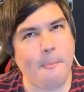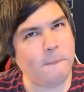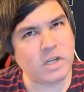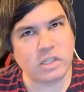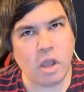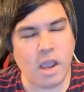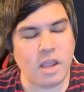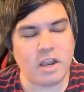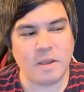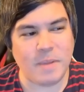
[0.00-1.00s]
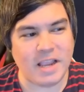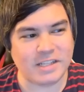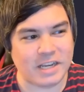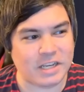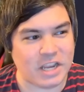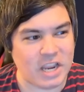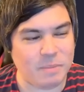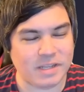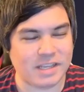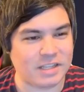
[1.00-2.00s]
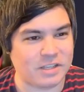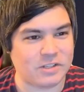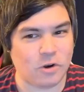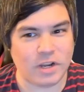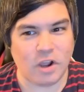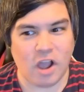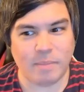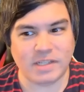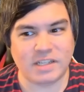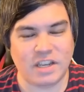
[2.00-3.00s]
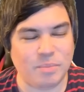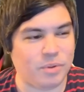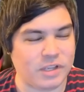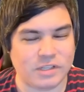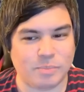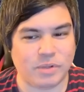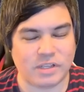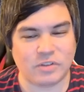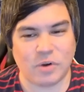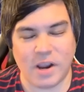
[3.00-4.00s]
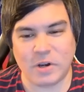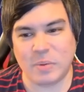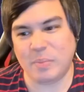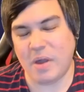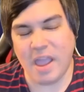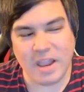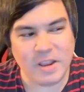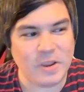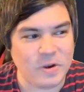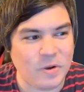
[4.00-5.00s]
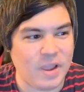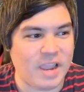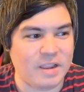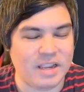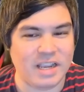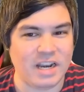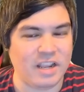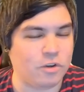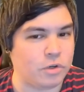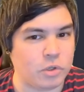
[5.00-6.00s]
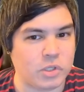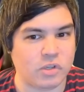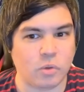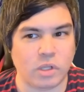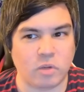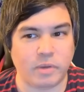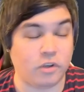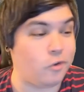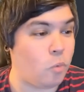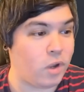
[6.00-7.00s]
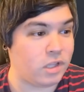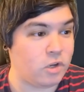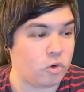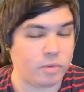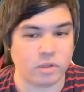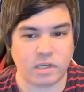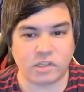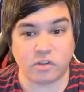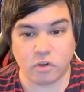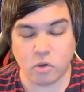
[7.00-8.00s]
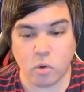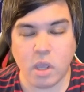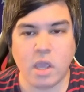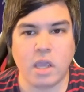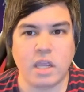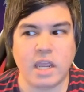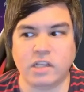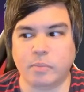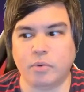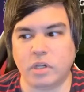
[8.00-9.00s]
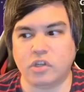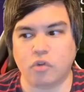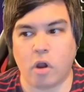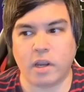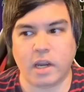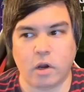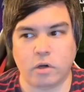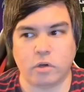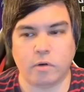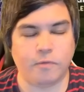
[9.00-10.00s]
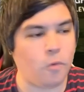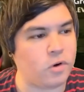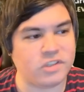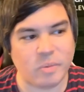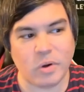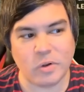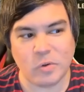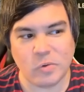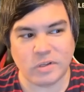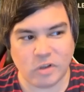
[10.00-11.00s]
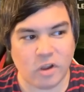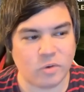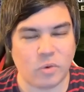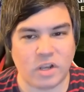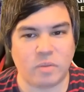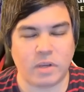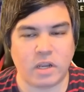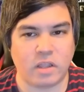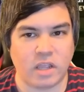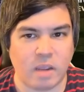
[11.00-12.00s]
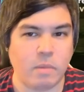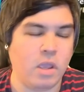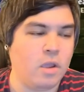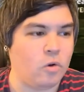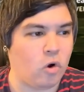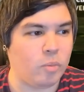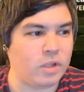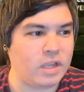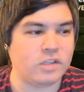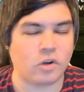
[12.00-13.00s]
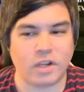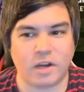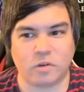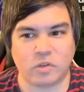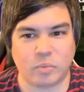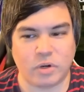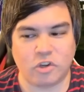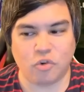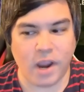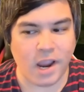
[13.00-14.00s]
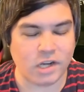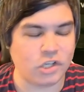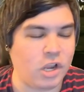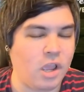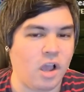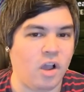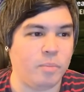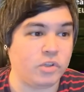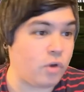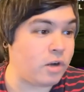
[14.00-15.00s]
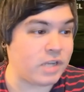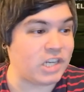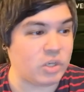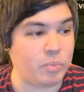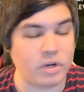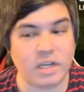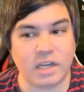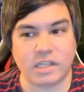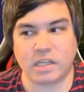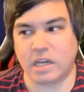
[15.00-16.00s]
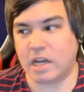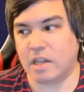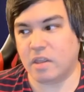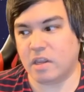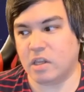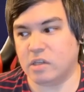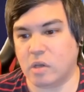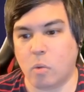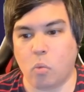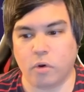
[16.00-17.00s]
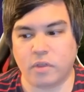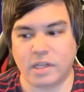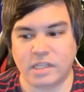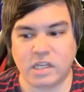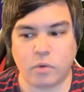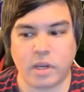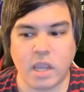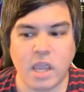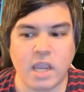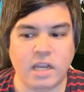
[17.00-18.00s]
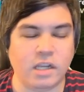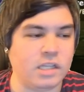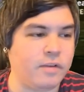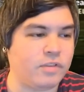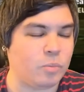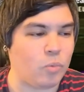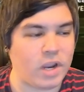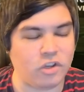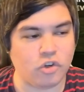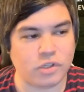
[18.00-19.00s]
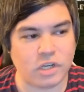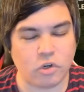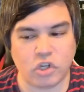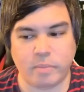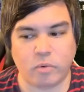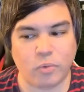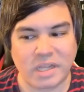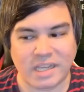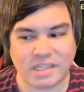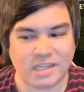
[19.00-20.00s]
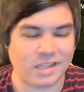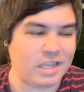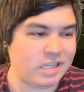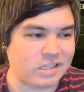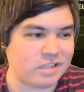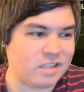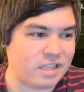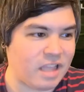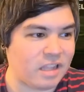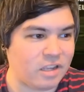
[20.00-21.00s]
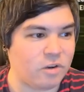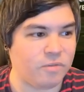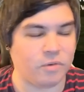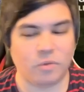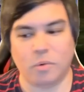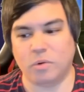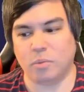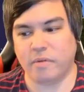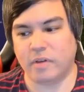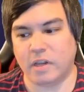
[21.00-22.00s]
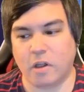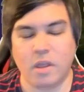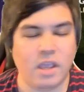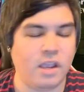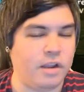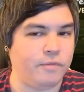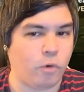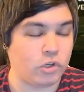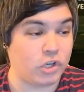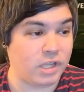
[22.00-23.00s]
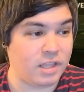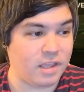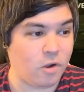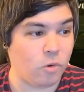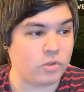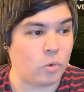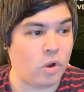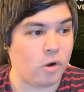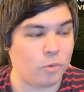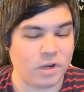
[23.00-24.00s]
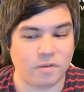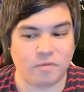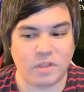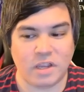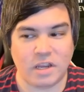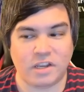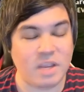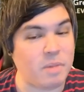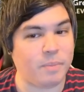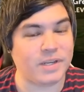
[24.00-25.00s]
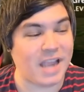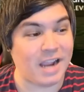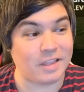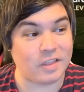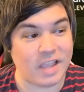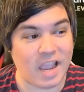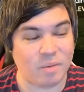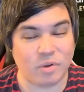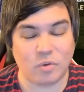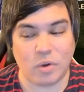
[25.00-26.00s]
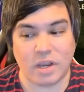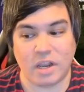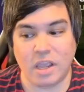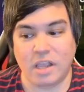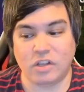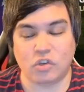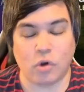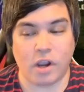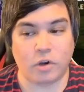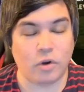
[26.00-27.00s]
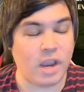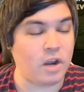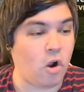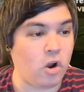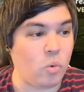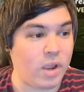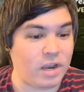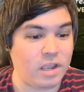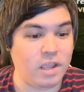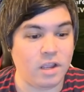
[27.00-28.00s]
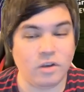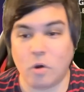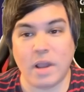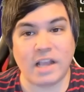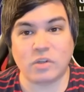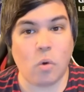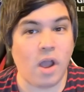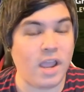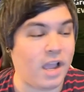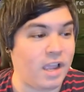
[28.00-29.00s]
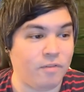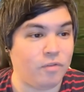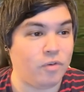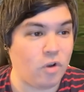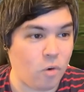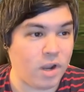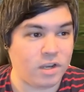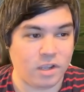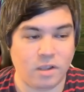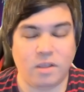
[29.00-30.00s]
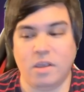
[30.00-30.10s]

It's not an amazing team. It's like the starting Hobbits team plus Strider, but, you know, hey, it kind of introduces you a little bit to what leader abilities do. He has a pretty strong character for someone who has gotten right at the beginning of the game. Normally, starting characters are pretty trash, but Strider's actually pretty decent, and I think he's worth considering. He does have some Ranger synergy, but realistically, he's just like that leader for the Road to Rivendell. Unfortunately, they also got rid of the team-up attack that they had between Strider and Arwen. Don't ask why, I have no idea.